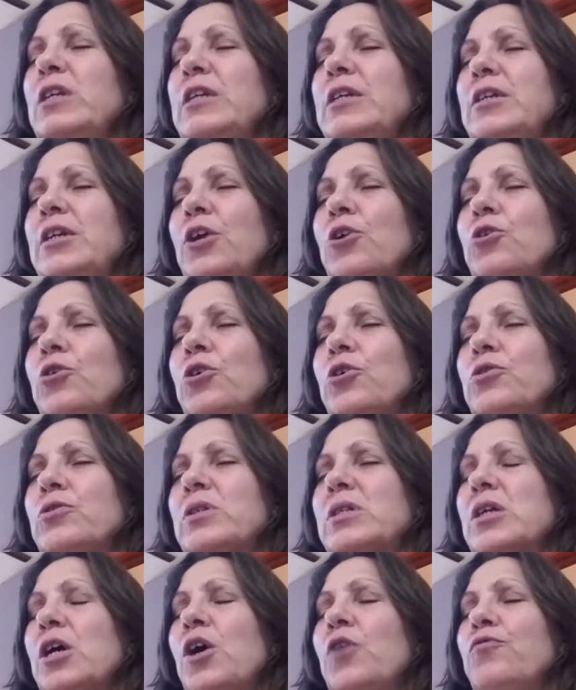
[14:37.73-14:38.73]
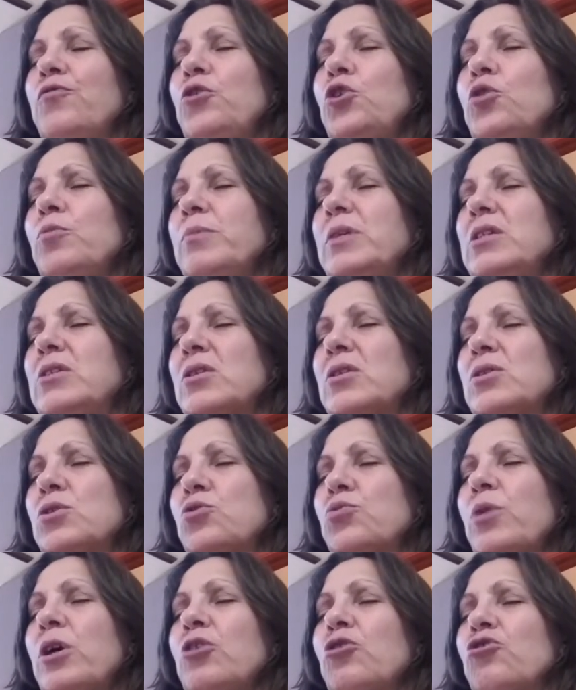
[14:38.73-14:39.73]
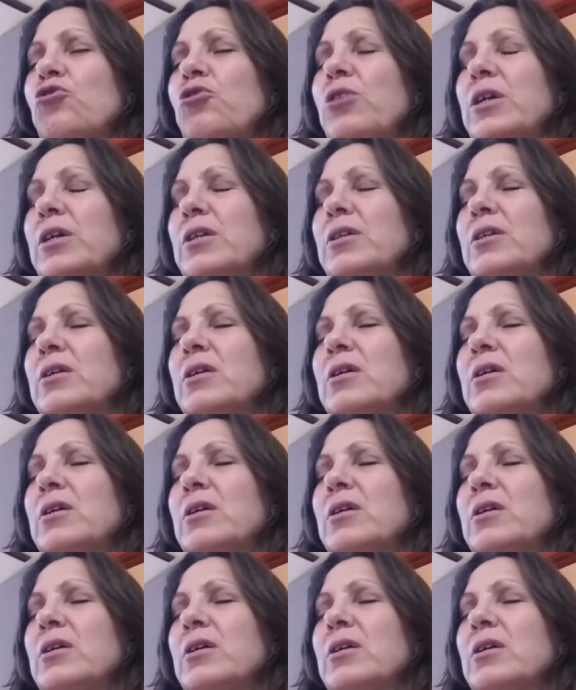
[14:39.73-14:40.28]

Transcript: years of human destruction